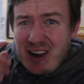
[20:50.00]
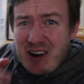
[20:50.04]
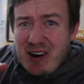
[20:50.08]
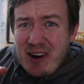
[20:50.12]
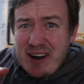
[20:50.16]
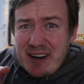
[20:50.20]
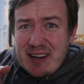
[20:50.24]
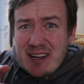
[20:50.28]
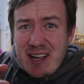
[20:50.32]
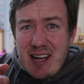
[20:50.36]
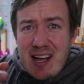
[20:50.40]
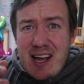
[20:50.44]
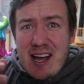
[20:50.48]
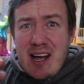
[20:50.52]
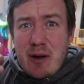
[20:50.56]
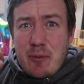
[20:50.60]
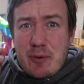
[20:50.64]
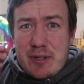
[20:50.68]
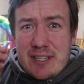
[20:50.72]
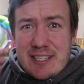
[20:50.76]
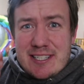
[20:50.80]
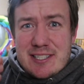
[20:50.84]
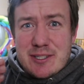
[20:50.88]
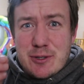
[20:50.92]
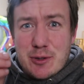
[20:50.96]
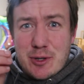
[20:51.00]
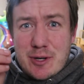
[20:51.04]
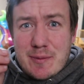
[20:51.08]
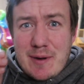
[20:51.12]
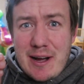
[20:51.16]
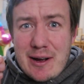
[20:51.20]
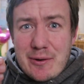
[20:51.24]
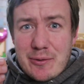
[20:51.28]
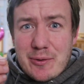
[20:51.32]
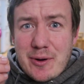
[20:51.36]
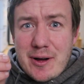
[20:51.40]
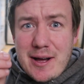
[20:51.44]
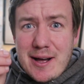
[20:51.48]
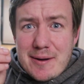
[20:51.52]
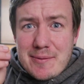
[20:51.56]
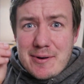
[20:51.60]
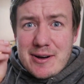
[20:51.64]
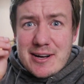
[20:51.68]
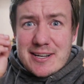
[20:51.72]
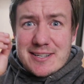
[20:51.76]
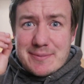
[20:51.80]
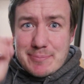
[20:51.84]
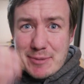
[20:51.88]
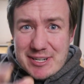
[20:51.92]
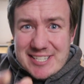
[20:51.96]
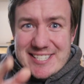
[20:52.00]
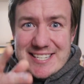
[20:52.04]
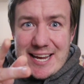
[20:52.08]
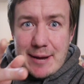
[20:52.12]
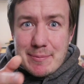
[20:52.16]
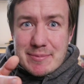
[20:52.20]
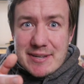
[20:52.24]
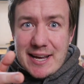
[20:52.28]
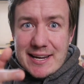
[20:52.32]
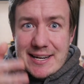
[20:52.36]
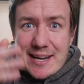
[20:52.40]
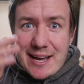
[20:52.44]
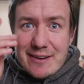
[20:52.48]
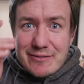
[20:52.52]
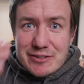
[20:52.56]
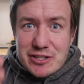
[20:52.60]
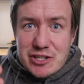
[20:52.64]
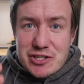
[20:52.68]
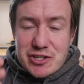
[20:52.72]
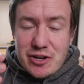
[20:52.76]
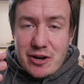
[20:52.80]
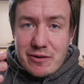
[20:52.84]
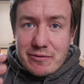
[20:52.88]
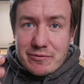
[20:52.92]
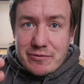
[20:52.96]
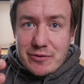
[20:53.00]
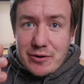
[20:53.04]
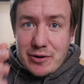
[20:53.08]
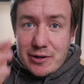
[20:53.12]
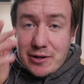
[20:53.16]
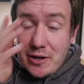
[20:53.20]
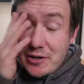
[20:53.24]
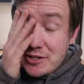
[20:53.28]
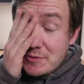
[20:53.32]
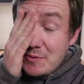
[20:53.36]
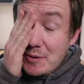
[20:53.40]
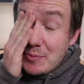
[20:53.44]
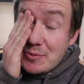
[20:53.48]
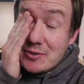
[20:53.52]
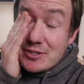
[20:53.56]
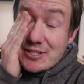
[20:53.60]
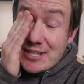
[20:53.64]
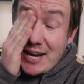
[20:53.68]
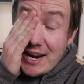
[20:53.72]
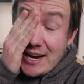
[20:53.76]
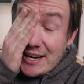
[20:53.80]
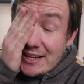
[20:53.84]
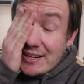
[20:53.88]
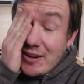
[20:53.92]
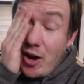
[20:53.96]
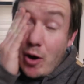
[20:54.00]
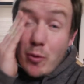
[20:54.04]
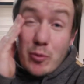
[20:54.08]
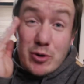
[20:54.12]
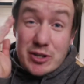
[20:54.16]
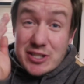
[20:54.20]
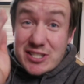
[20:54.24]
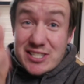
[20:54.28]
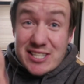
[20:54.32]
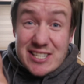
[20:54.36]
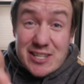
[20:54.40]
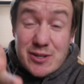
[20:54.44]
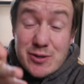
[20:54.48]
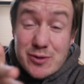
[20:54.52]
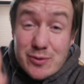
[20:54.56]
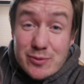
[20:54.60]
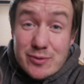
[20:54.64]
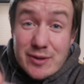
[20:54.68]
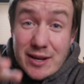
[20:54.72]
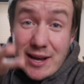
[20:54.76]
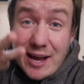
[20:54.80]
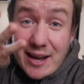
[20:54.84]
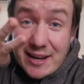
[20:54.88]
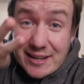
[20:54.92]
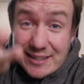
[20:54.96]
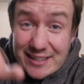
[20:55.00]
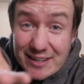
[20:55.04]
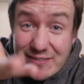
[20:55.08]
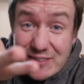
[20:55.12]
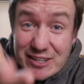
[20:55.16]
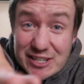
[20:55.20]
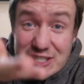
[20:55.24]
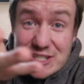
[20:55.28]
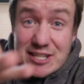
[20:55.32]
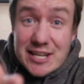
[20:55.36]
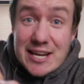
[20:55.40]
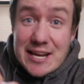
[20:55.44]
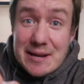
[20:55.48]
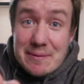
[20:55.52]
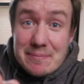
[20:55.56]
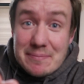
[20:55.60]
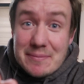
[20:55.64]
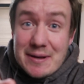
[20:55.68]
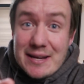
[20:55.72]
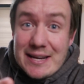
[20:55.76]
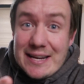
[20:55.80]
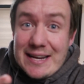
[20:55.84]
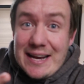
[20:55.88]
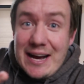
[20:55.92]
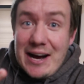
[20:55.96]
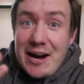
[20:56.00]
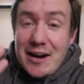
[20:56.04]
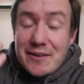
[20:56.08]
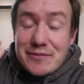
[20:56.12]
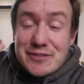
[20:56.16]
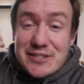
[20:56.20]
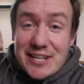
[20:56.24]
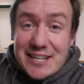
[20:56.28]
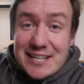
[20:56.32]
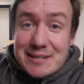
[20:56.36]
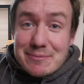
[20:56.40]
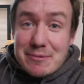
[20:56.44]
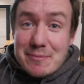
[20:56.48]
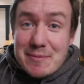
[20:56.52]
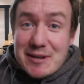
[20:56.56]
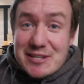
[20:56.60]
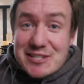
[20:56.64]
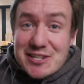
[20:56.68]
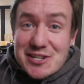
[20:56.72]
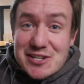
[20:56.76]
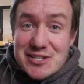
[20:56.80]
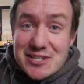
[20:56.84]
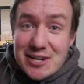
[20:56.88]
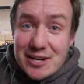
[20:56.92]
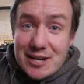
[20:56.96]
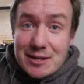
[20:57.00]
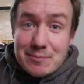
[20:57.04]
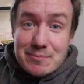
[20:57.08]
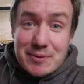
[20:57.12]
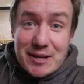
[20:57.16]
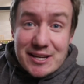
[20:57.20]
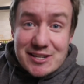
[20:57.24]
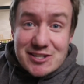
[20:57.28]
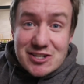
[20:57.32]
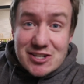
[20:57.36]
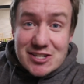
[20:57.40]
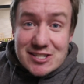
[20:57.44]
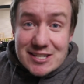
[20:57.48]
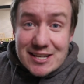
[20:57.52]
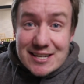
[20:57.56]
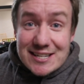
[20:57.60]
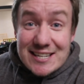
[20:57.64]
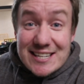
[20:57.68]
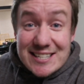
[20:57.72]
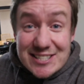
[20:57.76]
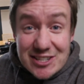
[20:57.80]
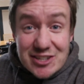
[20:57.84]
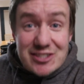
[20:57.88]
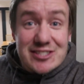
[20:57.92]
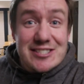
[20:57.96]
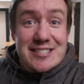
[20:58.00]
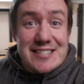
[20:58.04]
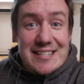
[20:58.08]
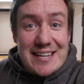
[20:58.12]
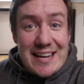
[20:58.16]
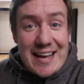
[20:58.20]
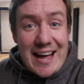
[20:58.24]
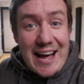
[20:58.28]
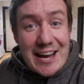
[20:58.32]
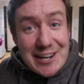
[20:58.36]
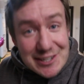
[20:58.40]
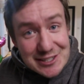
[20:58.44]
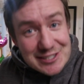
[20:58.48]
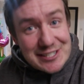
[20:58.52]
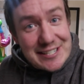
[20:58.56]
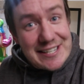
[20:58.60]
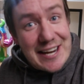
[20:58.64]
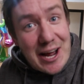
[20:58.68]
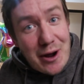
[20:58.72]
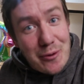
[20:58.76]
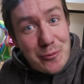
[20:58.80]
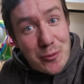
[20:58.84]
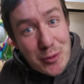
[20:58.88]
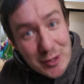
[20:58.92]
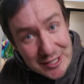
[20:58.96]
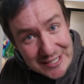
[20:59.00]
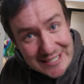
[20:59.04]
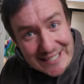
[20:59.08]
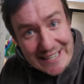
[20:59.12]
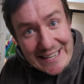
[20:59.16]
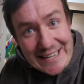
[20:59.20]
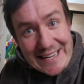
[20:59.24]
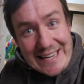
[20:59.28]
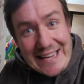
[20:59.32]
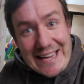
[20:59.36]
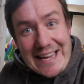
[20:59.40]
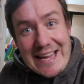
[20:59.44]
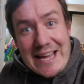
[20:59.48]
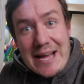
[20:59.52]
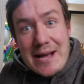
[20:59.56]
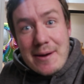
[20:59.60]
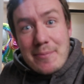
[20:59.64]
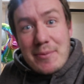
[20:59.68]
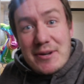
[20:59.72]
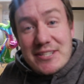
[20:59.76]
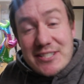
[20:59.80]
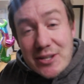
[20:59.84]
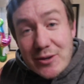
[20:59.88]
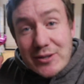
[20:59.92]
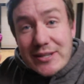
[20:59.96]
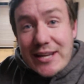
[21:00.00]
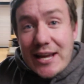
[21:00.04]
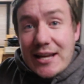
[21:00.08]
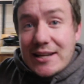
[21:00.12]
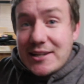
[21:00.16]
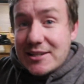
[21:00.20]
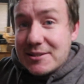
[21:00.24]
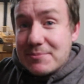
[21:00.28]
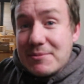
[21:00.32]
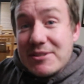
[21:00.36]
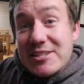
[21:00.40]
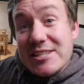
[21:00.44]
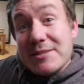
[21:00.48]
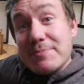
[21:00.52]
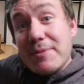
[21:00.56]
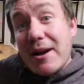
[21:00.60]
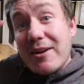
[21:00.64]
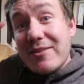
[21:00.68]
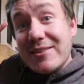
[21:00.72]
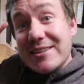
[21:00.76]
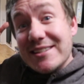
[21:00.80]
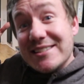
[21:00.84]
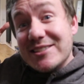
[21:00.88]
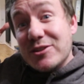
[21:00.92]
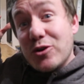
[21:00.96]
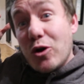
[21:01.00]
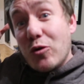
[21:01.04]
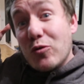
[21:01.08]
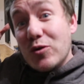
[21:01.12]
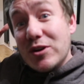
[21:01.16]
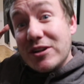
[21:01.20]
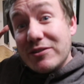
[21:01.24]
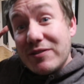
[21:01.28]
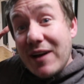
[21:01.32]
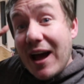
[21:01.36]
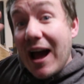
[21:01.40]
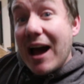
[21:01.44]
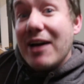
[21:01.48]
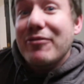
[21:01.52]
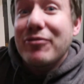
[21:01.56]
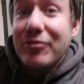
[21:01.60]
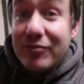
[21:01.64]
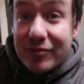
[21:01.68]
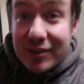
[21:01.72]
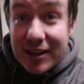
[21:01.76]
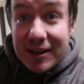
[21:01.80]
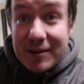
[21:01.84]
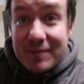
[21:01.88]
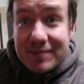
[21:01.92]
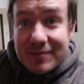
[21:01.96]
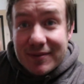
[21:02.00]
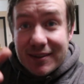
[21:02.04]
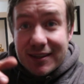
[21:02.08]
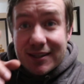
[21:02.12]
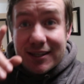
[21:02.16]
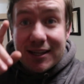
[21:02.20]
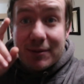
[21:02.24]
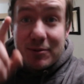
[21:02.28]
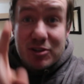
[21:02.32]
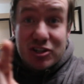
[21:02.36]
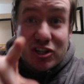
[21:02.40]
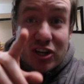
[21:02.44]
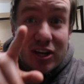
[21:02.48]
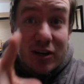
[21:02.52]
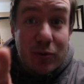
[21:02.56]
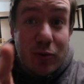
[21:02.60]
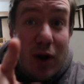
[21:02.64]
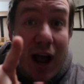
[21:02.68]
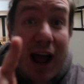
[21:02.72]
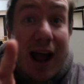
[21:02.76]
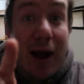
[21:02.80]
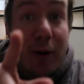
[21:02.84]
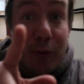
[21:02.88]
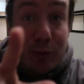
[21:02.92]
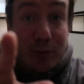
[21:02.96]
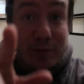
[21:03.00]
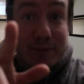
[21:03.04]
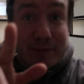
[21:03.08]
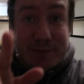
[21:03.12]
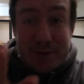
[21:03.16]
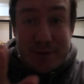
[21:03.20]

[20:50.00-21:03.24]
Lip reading: Alright, we need to talk about my stepdad having the giant food. Loads of people are saying, I want to see you giving it to him. I've sent him a message, sent him pictures, and he doesn't actually now want it. But it's okay, because Mrs. Barry's got rid of half of it. Let me show you how.